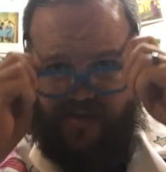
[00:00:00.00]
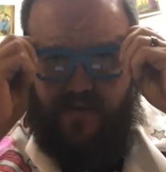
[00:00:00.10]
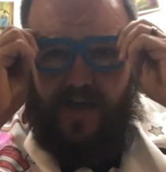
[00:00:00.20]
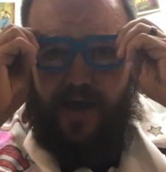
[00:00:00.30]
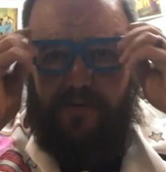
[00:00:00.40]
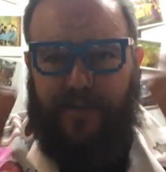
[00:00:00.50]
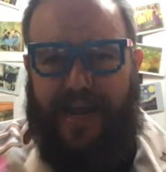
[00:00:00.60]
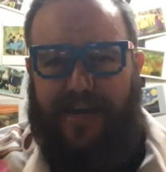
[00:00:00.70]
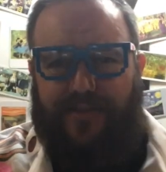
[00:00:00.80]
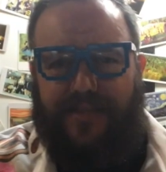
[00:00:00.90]
of how we've been
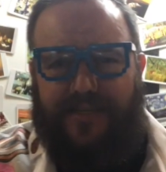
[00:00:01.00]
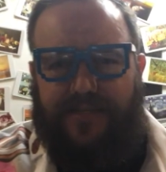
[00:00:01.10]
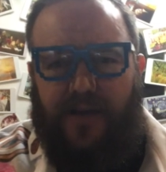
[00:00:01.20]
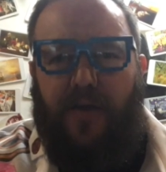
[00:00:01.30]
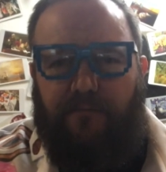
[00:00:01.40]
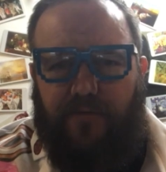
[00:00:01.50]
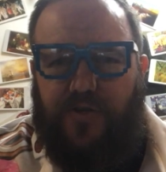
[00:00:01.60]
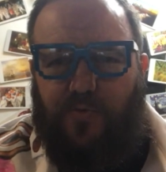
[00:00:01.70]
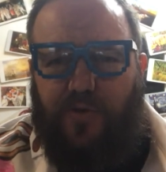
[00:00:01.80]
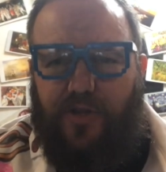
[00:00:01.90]
handling this
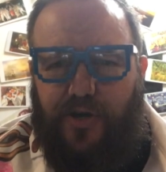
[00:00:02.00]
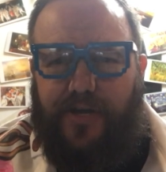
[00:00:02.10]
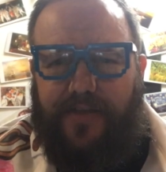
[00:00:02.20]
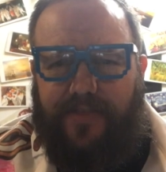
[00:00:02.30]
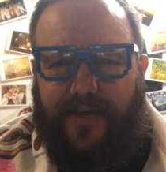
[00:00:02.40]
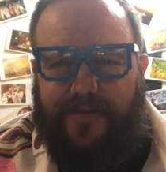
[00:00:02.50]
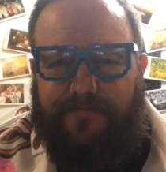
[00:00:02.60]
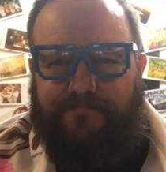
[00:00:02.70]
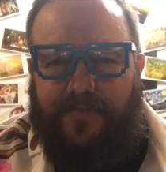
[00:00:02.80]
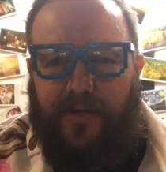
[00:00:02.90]
virtual learning thing.
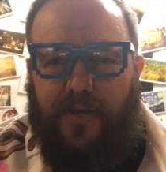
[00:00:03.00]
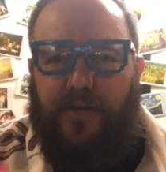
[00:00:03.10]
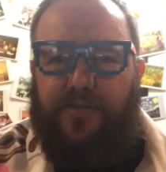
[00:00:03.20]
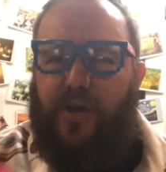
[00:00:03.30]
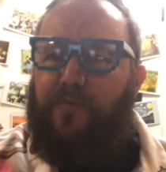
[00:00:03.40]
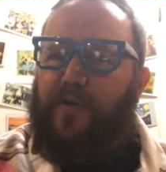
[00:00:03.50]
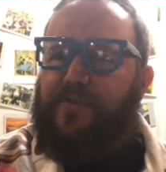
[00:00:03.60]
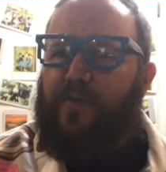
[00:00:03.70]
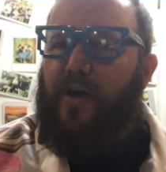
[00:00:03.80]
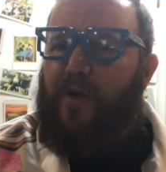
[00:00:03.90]
So first
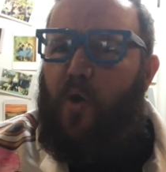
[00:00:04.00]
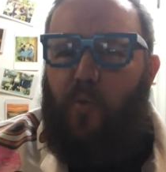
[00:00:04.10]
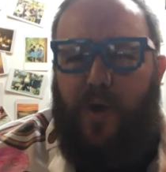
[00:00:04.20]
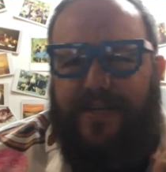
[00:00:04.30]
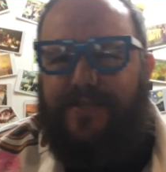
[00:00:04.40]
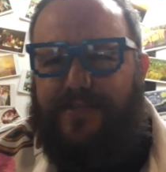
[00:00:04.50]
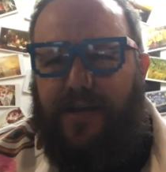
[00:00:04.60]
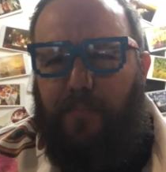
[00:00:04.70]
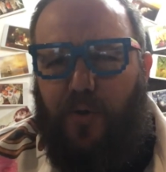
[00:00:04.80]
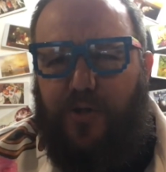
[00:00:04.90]
of all, what is
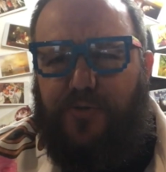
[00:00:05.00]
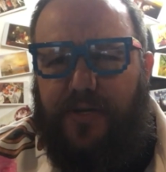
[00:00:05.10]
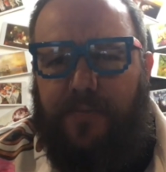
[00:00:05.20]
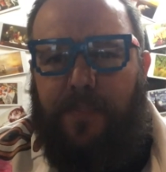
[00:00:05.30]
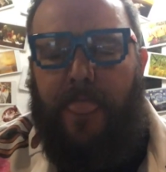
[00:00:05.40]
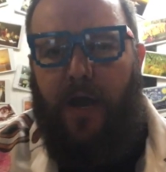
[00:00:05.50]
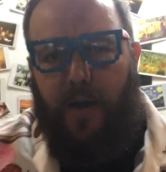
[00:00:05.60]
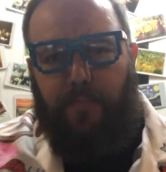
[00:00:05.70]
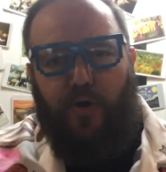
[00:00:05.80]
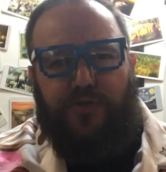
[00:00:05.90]
a portrait? A
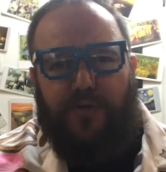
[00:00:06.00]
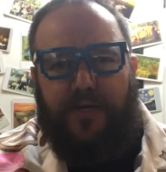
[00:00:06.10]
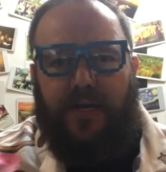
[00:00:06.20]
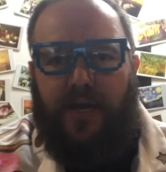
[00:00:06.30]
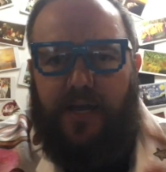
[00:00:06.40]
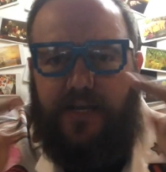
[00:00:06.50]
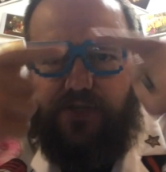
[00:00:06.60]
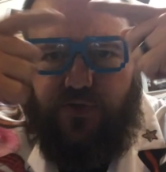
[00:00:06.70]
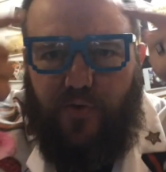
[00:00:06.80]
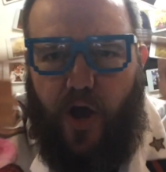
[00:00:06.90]
portrait is a
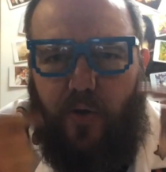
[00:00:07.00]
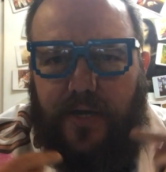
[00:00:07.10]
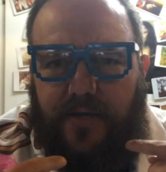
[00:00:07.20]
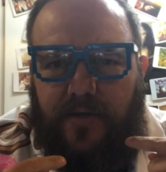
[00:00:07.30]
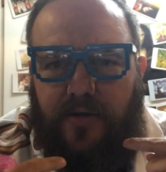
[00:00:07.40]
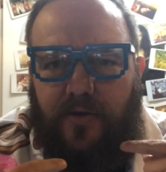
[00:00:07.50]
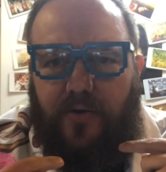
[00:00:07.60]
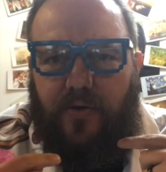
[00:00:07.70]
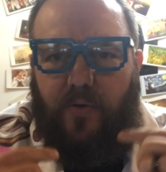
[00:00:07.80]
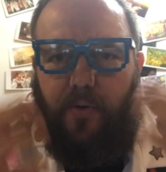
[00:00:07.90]
drawing
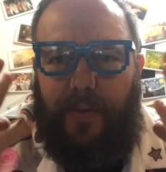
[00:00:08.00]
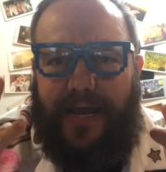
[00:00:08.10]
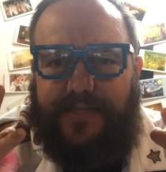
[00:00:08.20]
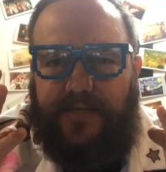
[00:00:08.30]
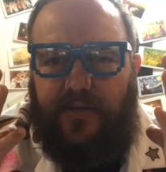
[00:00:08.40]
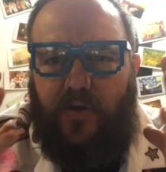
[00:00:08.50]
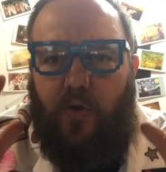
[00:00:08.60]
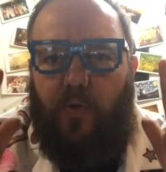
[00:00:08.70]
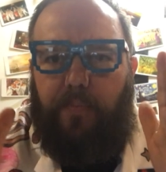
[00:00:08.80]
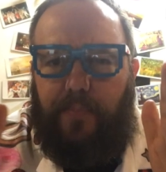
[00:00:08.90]
or painting
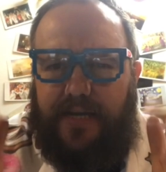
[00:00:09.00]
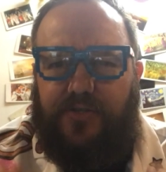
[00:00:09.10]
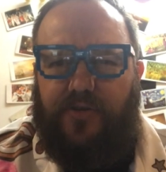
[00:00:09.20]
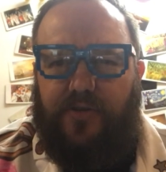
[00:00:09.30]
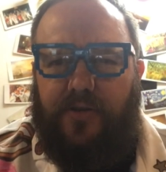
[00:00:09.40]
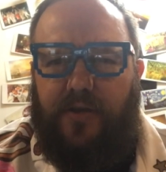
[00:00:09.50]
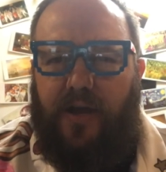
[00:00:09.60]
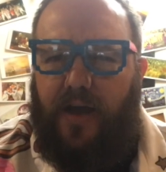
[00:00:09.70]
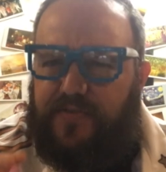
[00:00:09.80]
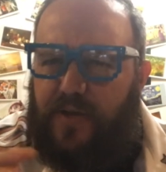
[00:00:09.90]
or picture
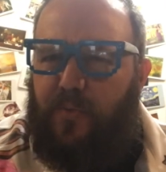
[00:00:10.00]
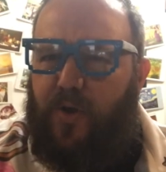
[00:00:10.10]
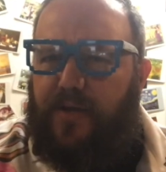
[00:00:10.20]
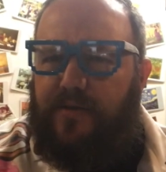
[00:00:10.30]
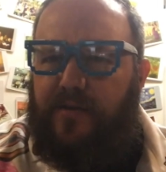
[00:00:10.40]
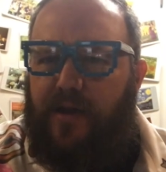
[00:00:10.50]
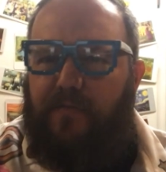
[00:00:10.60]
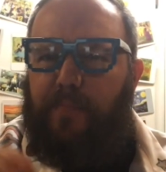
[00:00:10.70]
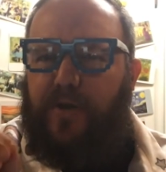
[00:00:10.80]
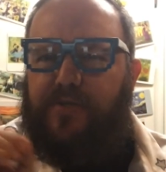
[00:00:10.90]
of someone, of
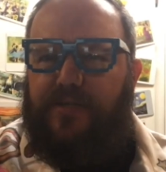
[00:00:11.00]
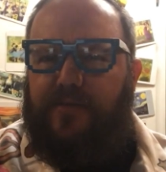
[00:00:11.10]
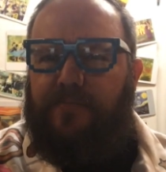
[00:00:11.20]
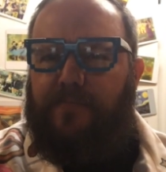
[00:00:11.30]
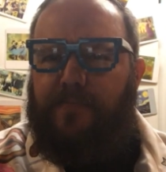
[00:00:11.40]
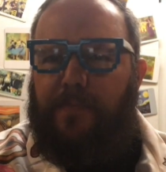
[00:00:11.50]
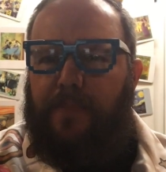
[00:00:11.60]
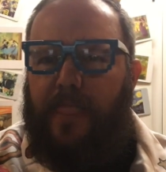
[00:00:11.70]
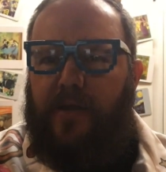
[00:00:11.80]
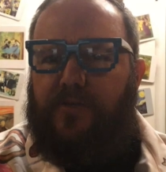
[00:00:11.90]
a person.
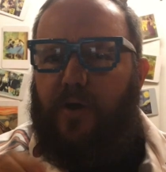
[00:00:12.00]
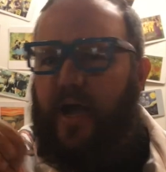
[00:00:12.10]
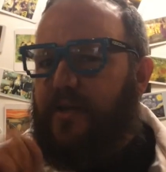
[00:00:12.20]
So I